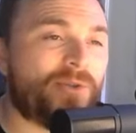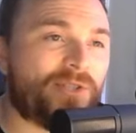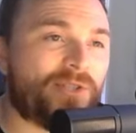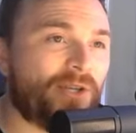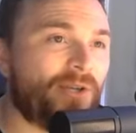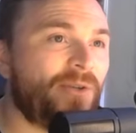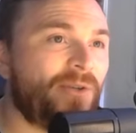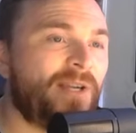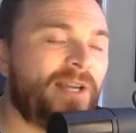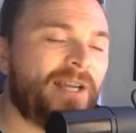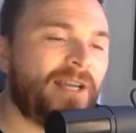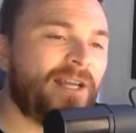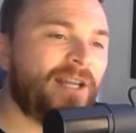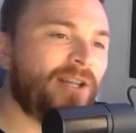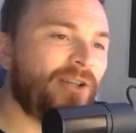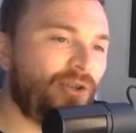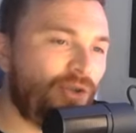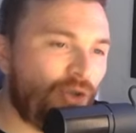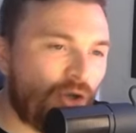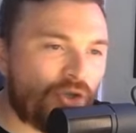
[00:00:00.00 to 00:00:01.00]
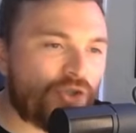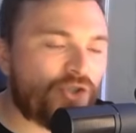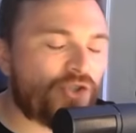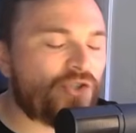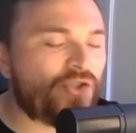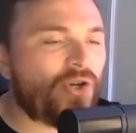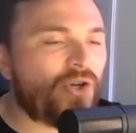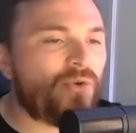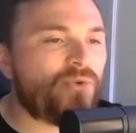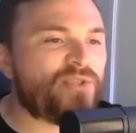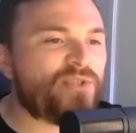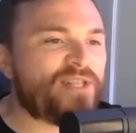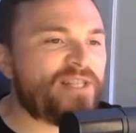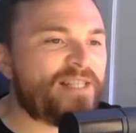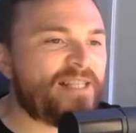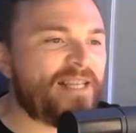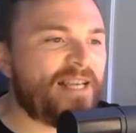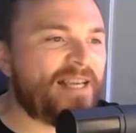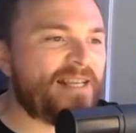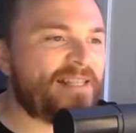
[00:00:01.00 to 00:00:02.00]
So not just goals and
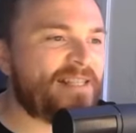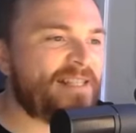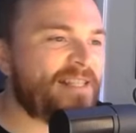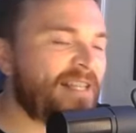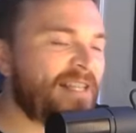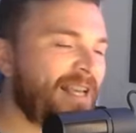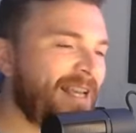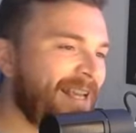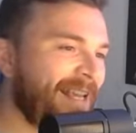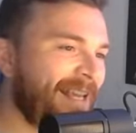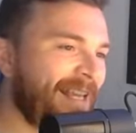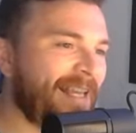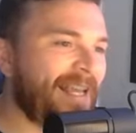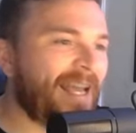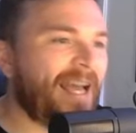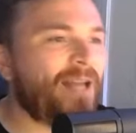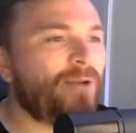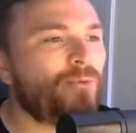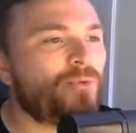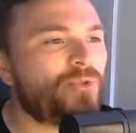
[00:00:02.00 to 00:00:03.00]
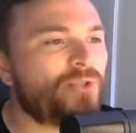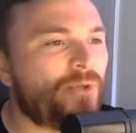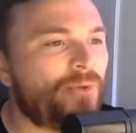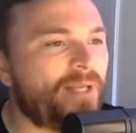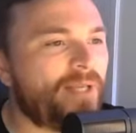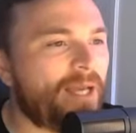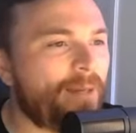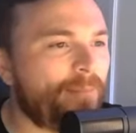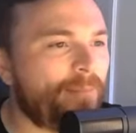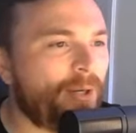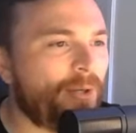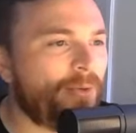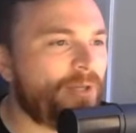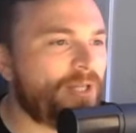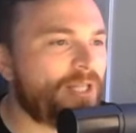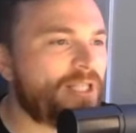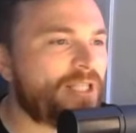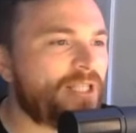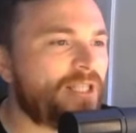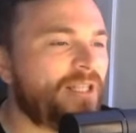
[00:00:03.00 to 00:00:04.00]
assists, he can also get
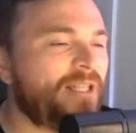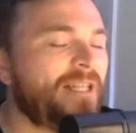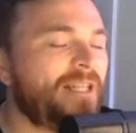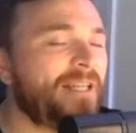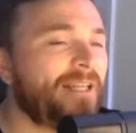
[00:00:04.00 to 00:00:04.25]
bonus.